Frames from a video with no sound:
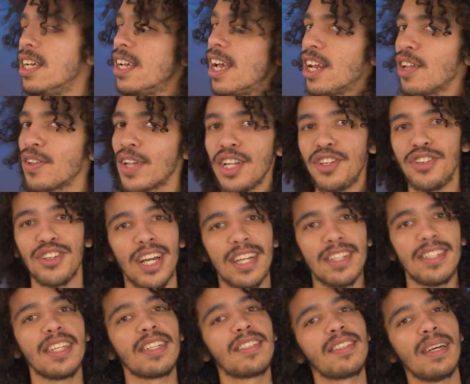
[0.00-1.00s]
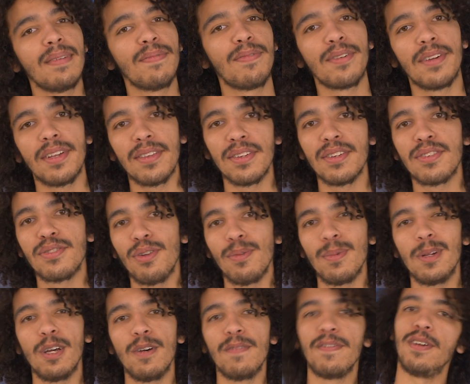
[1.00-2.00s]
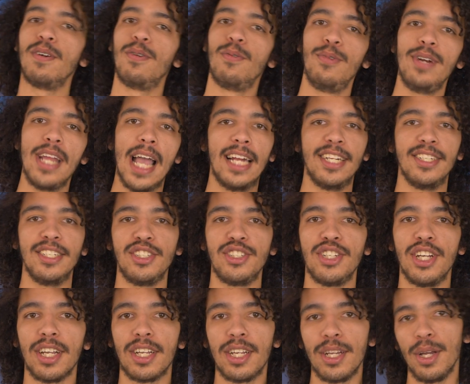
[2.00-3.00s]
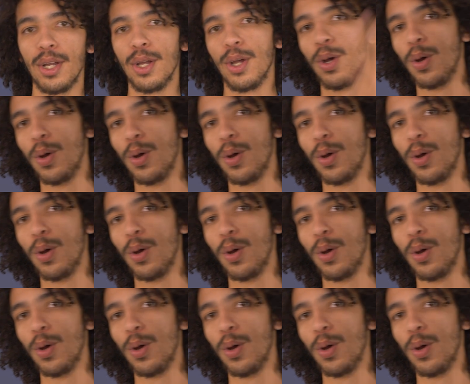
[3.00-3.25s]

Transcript: And I'll catch you guys next time for another installment of Reality Check.